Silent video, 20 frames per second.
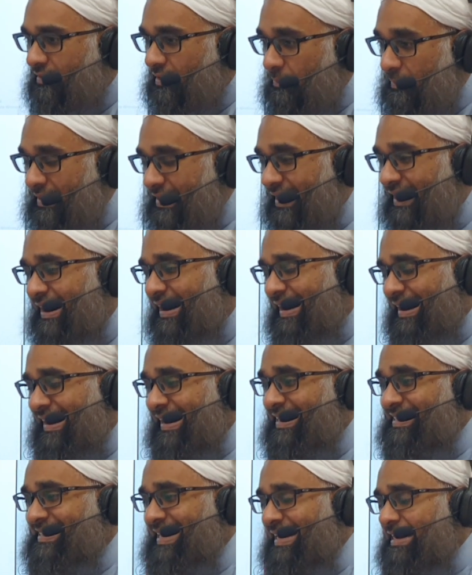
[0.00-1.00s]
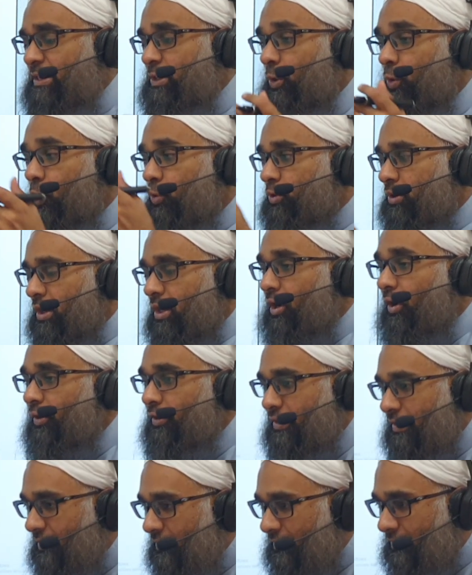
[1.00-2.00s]
meaning he intended to go to the
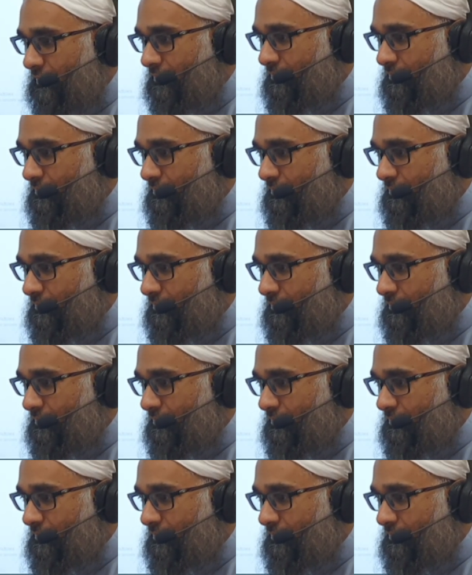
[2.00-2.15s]
garden.